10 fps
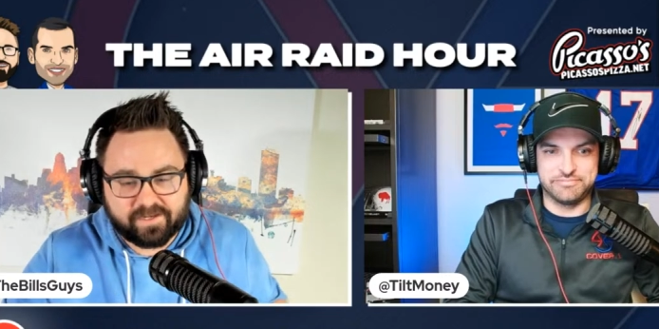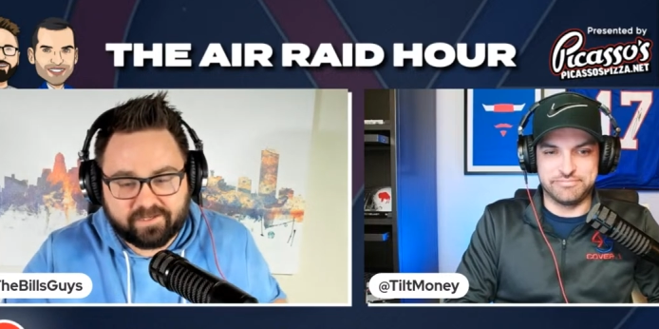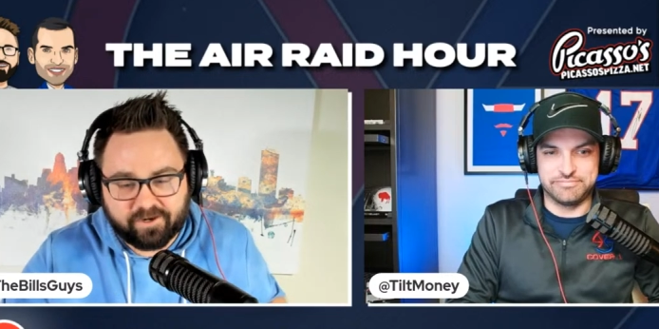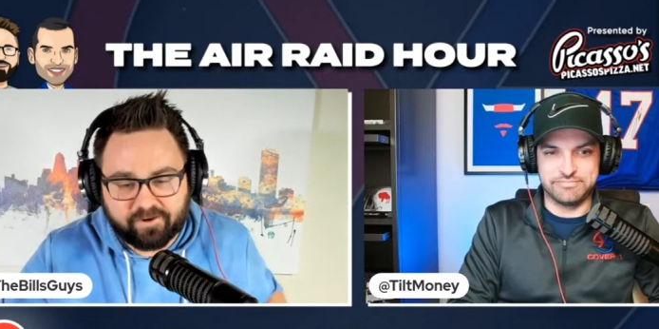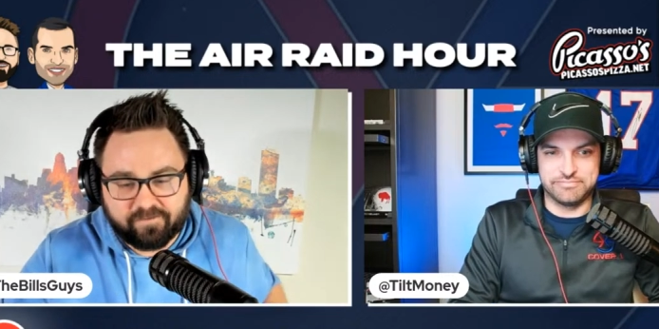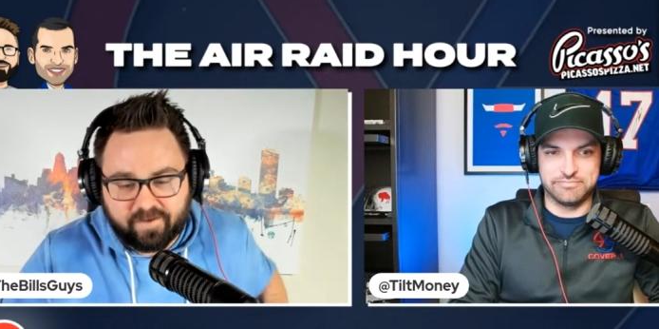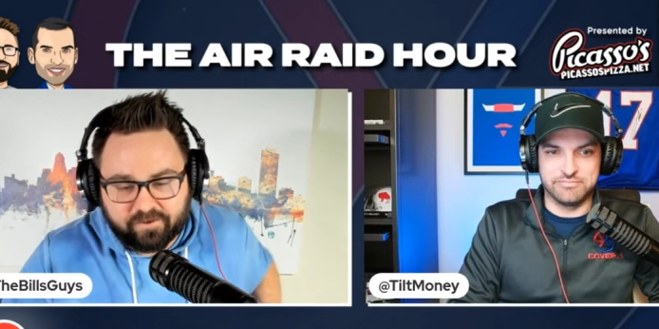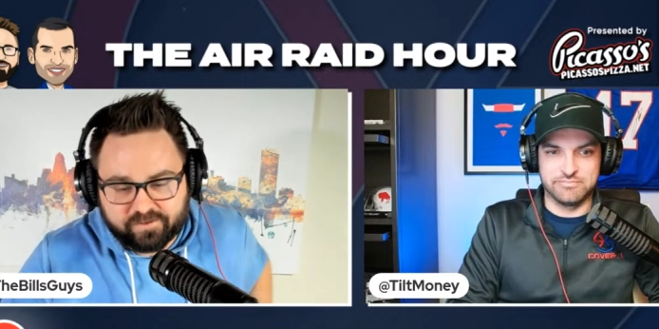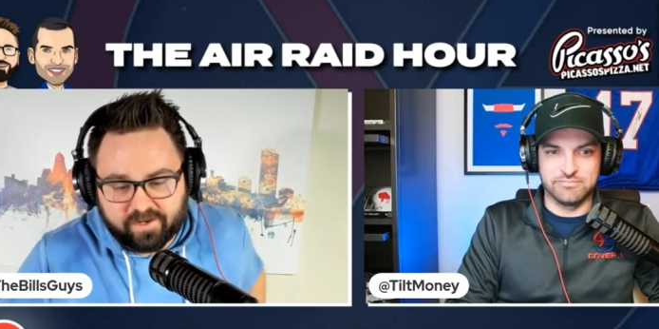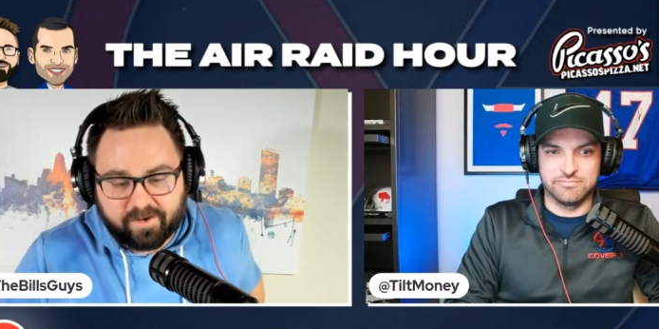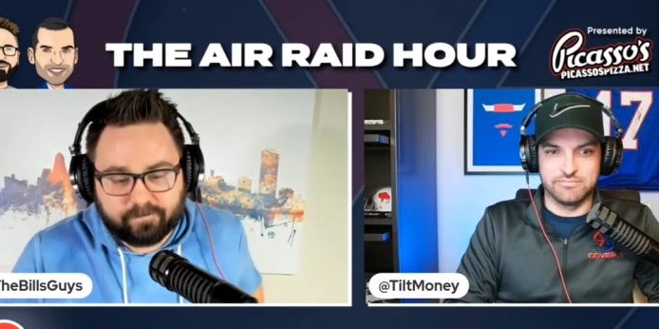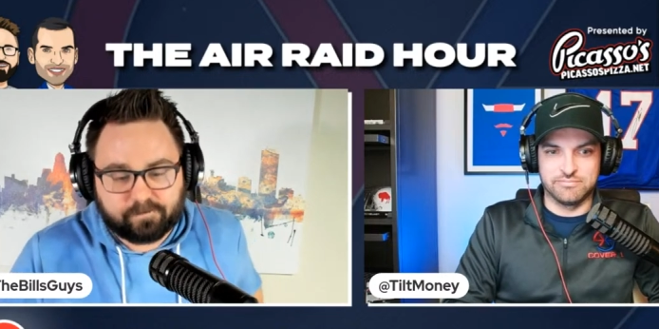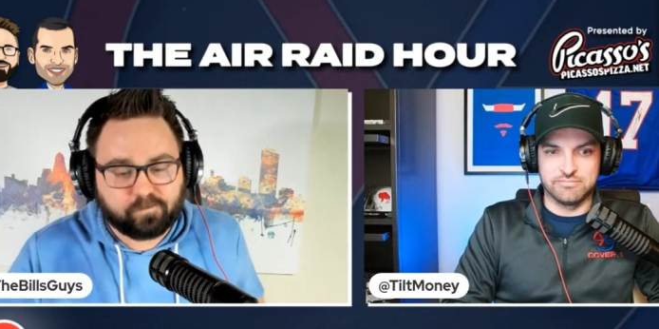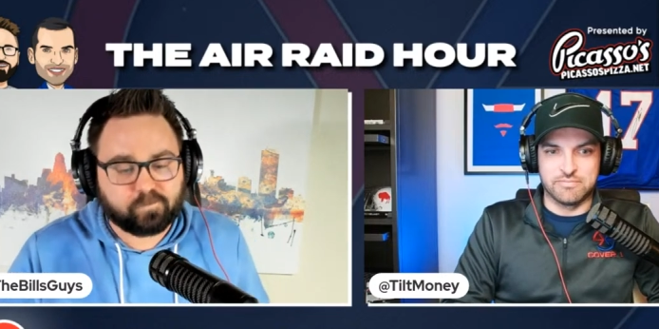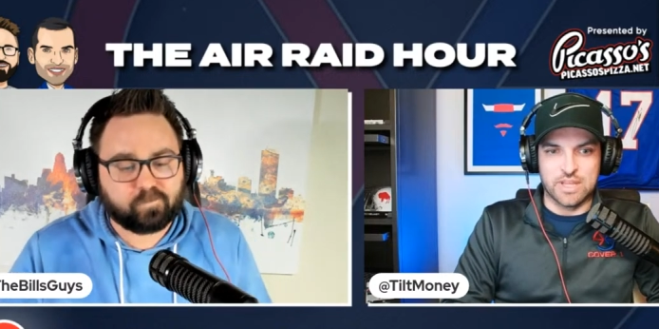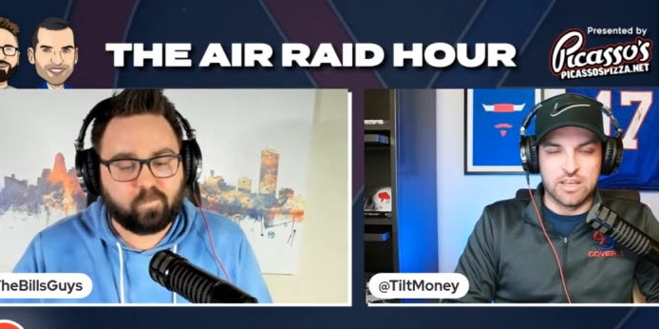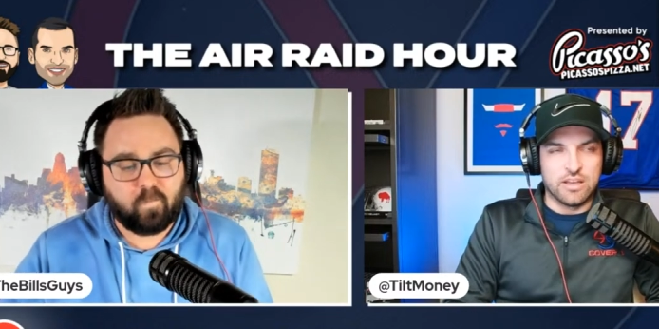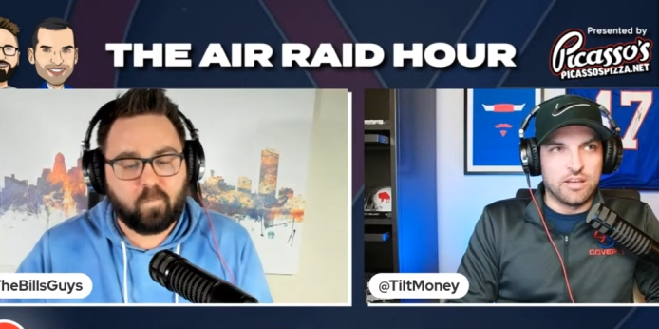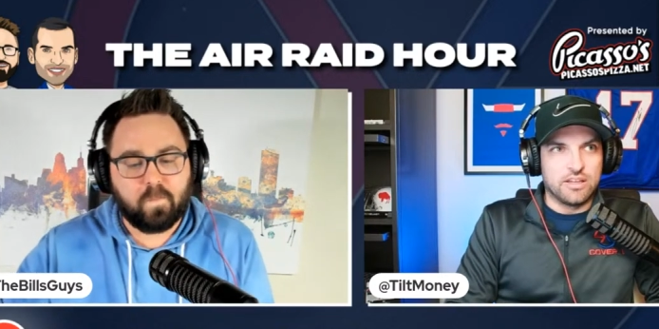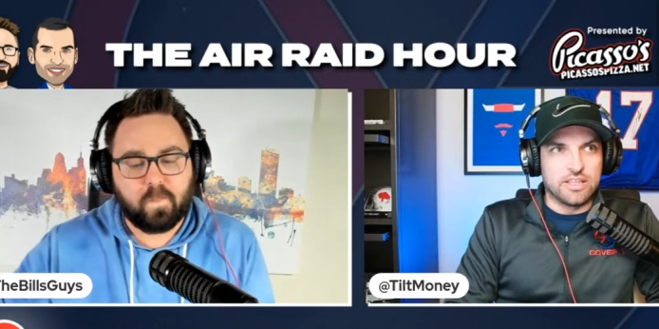Speaker 1: interior defenders tonight.
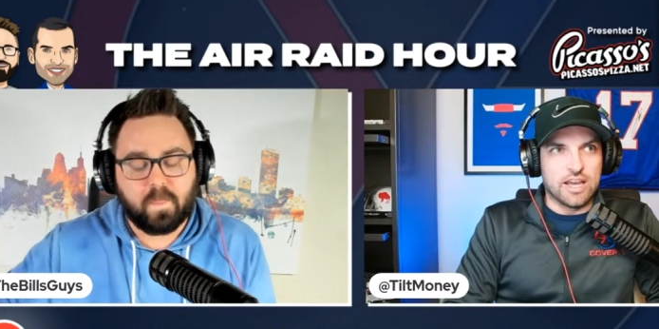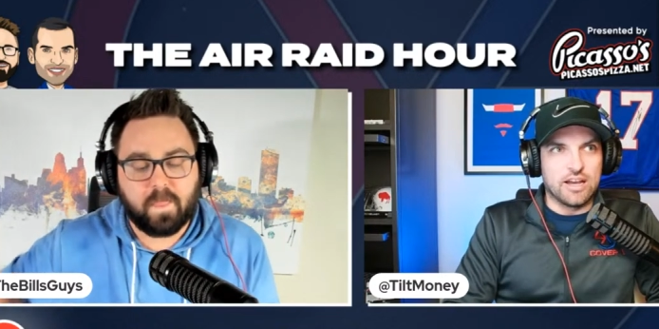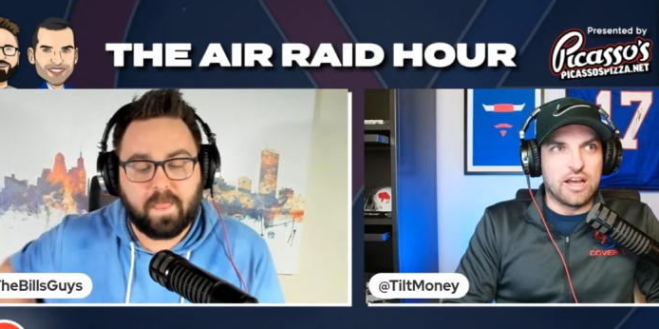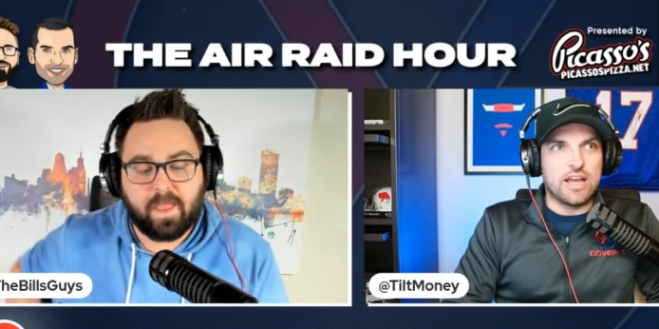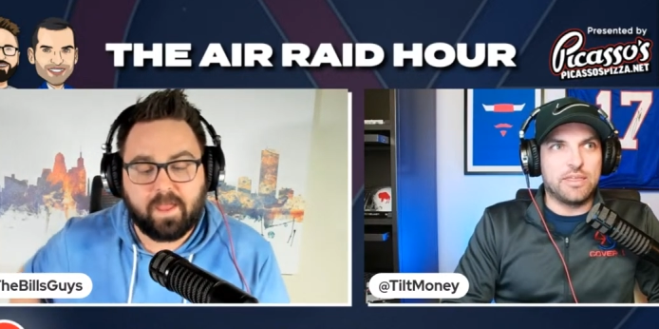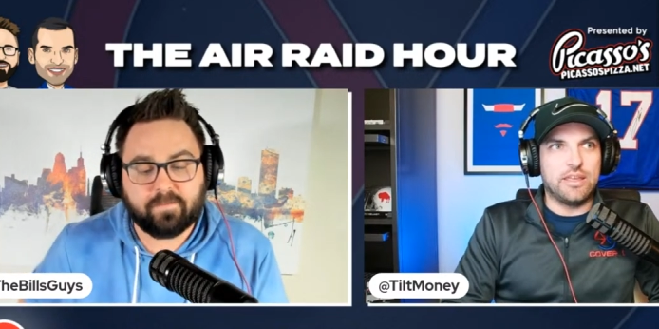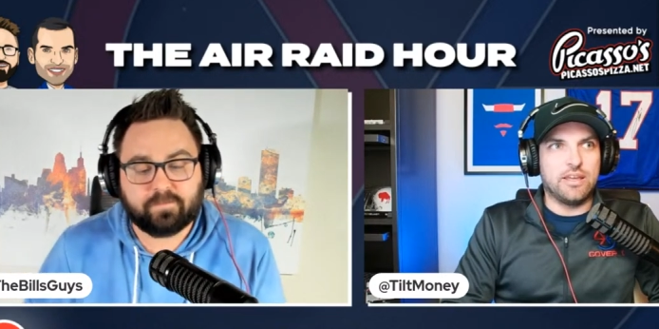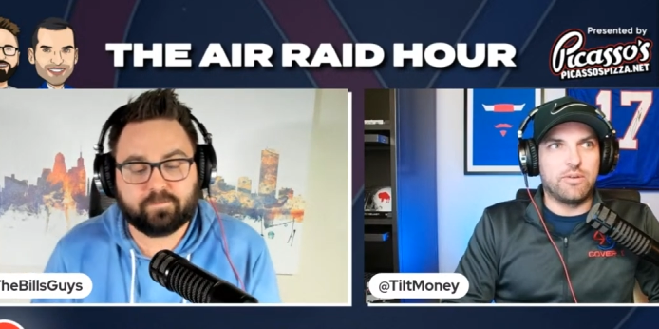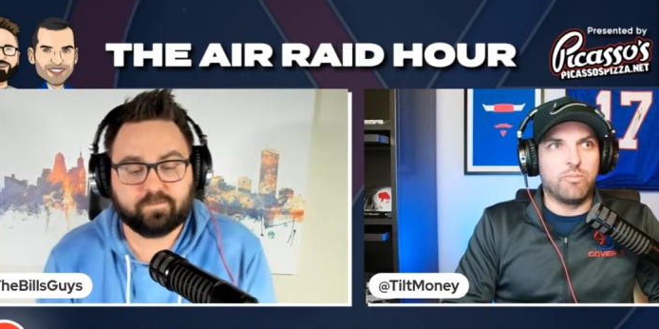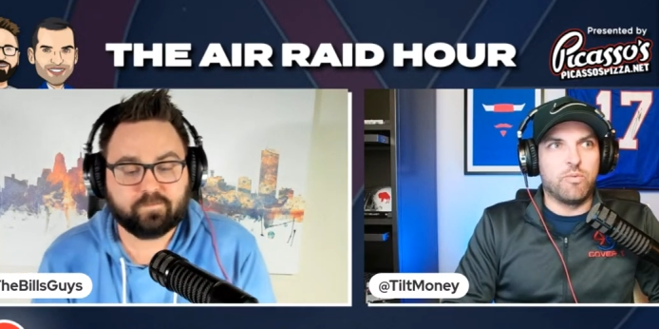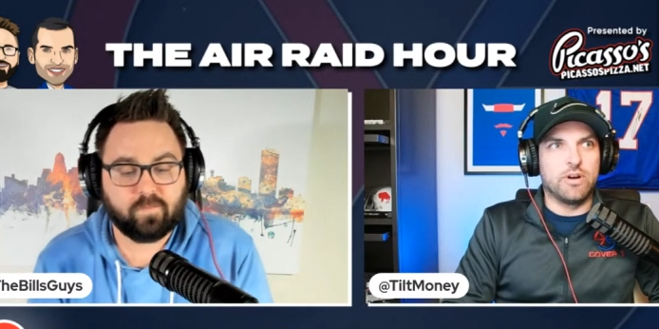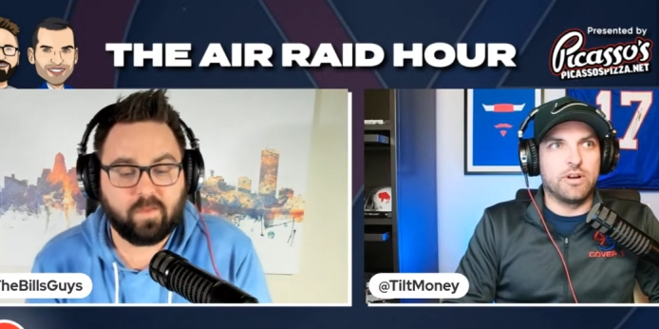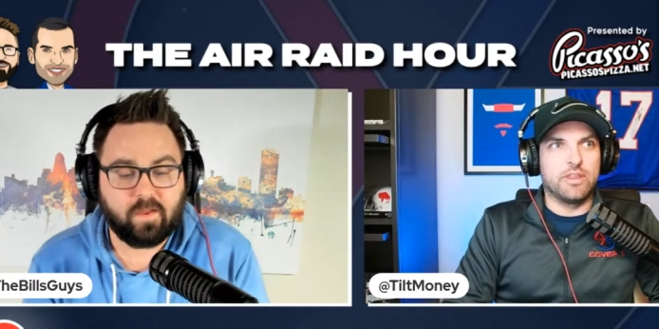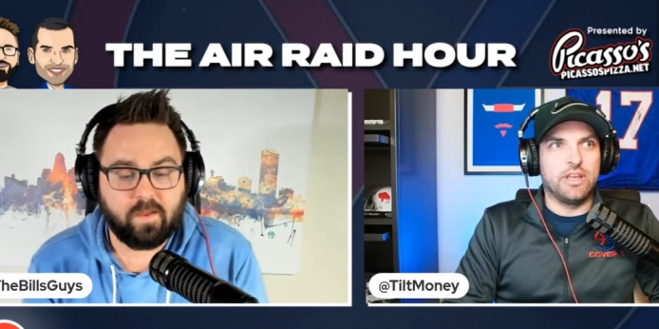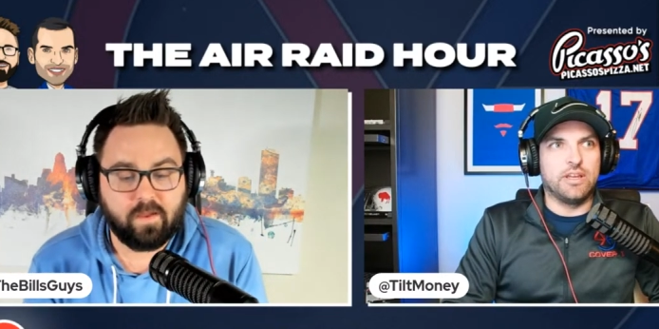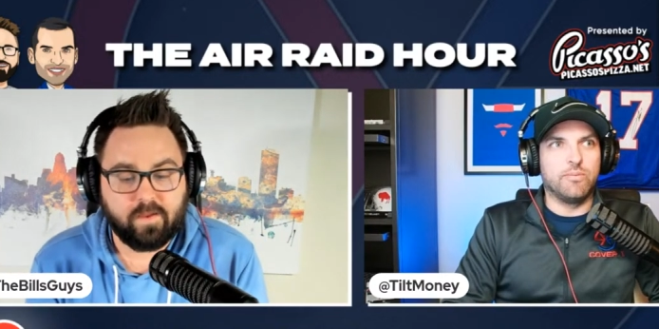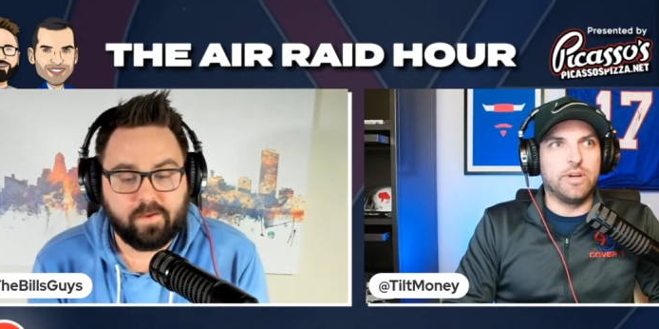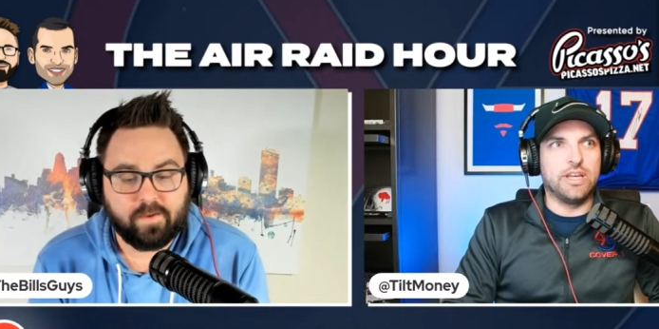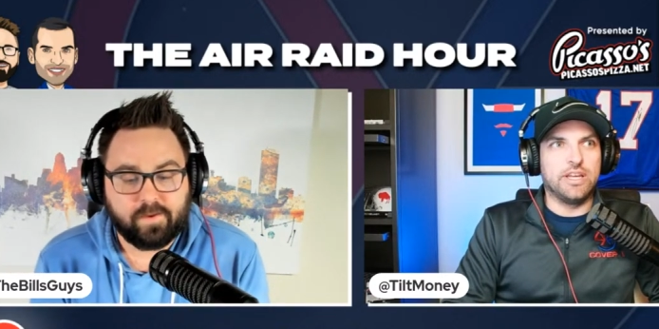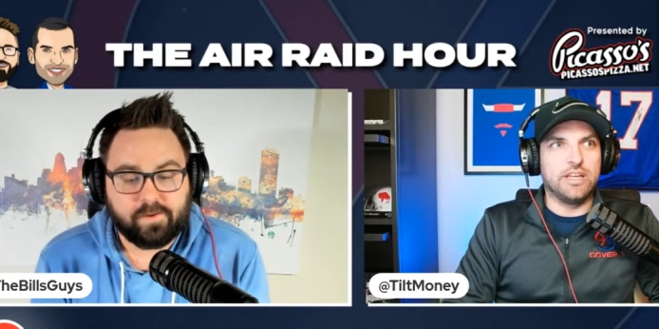
Speaker 2: Yeah, I think one thing
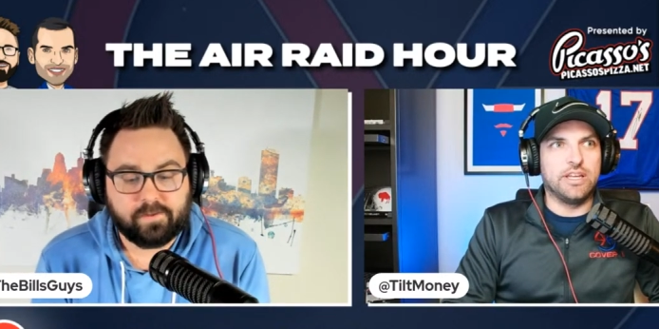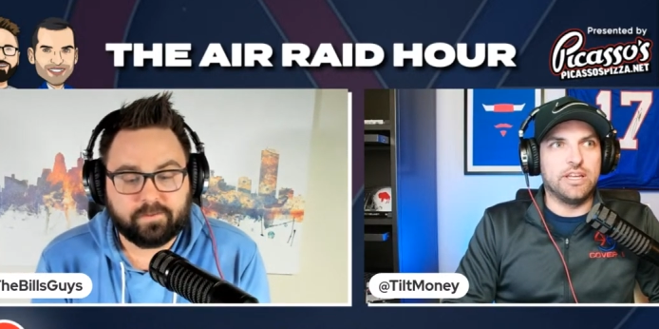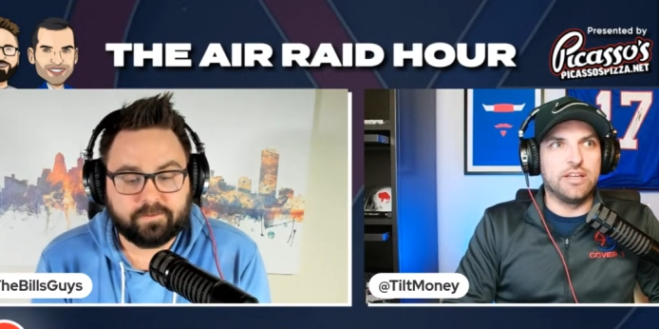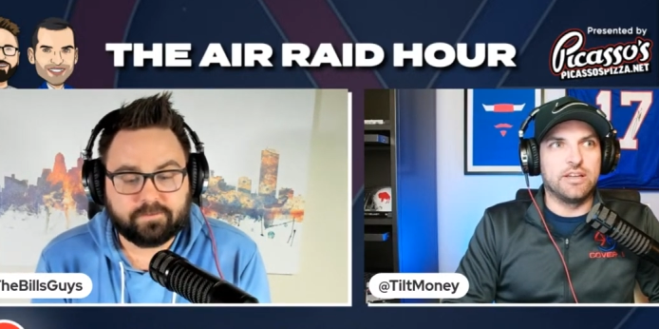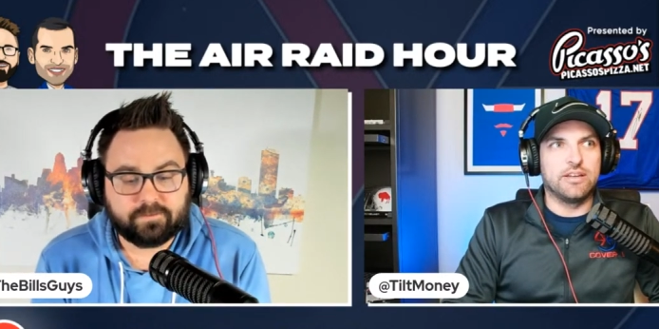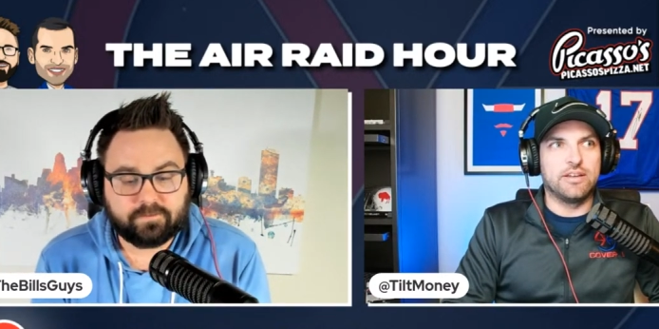we